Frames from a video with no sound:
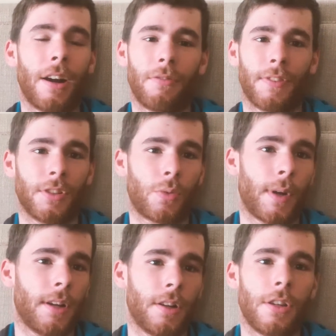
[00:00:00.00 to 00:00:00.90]
out for
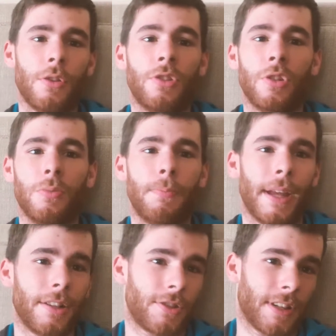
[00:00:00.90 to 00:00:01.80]
Twitter, YouTube,
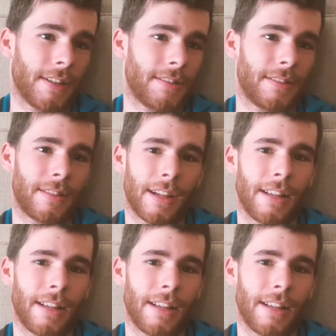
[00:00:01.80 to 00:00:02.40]
Pinterest,